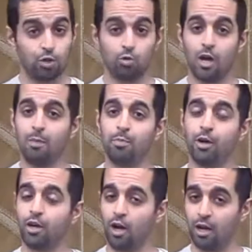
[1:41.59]
Do not
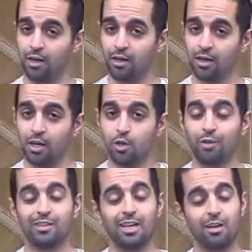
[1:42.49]
put it on. You
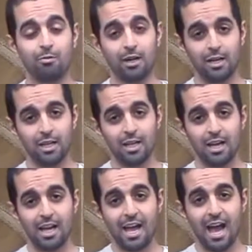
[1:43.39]
have to get it ready,
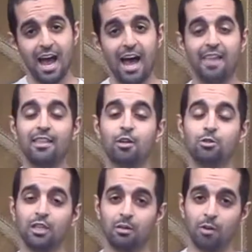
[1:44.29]
and then you
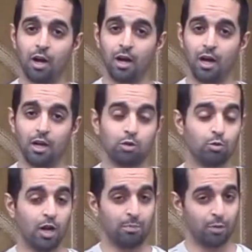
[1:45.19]
say the bracha.
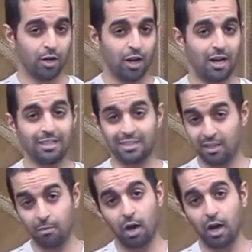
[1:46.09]
Do not put it on and say
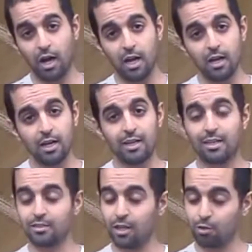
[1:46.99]
the bracha.
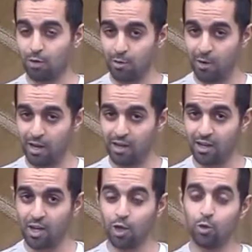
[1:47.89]
That's not the right way.
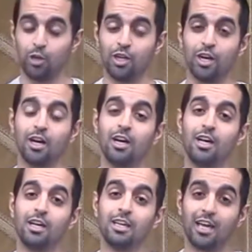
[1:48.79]
You need to
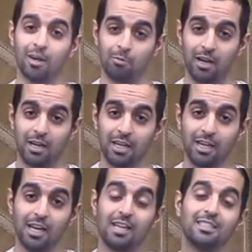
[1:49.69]
get it
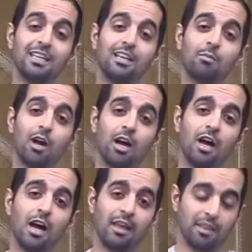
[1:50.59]
ready, say the
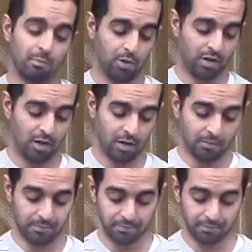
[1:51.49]
bracha, and then put it on.